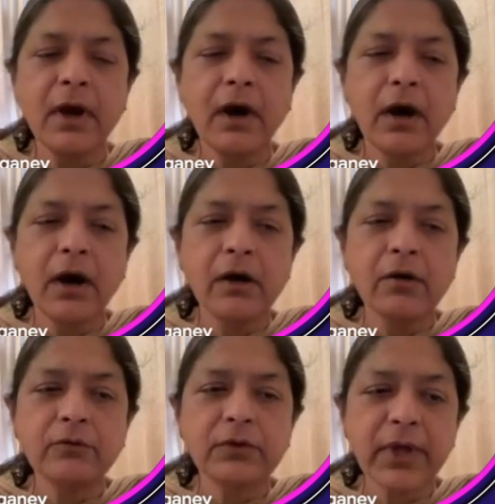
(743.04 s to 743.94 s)

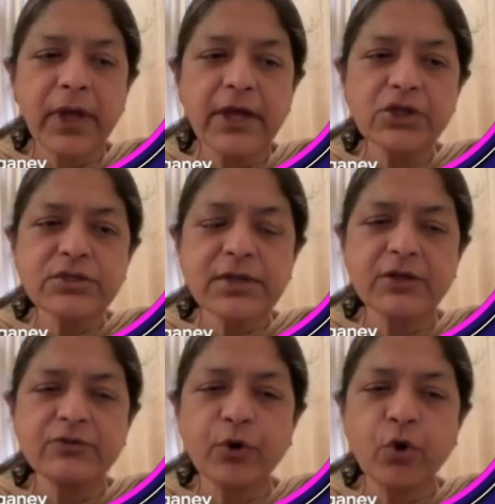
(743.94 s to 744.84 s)
The H
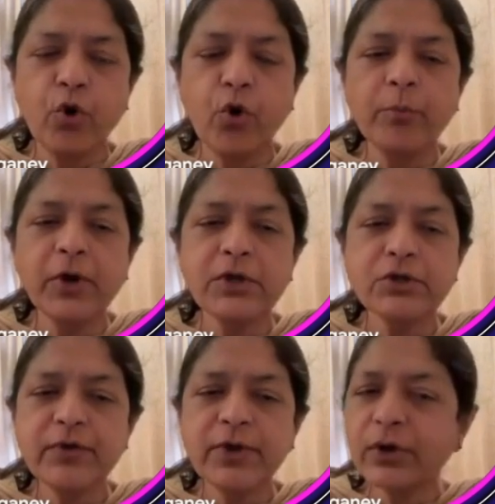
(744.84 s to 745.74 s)
stands for home.
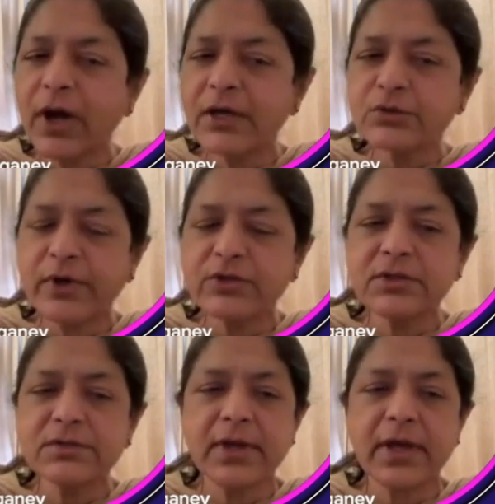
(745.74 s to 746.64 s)
So we could ask
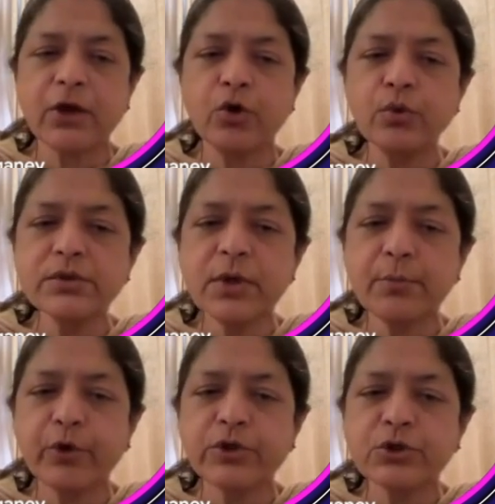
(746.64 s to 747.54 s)
questions like, who
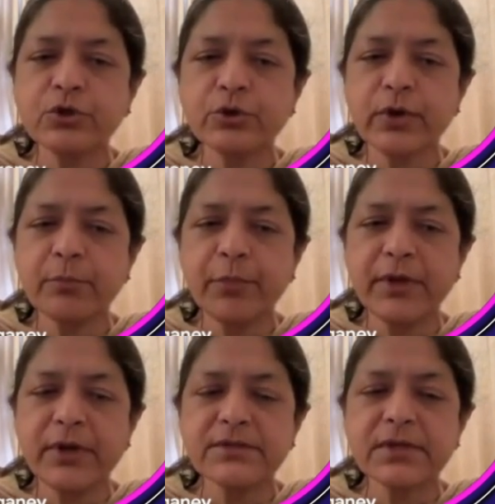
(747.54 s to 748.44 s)
supports you during
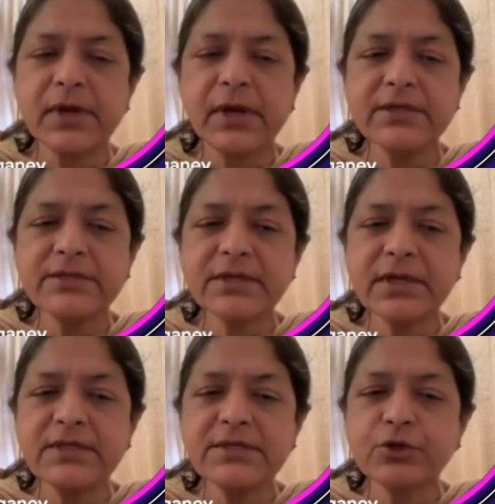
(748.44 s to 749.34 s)
periods? Is it
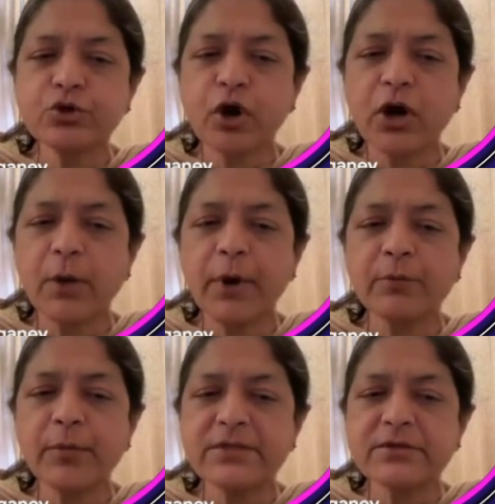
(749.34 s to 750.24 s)
easy to talk about
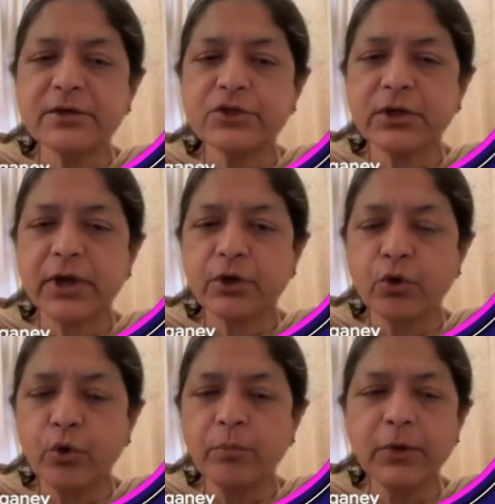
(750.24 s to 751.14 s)
menstruation at
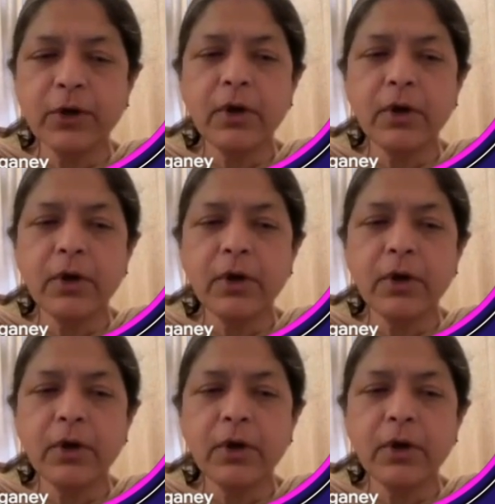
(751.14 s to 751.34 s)
home?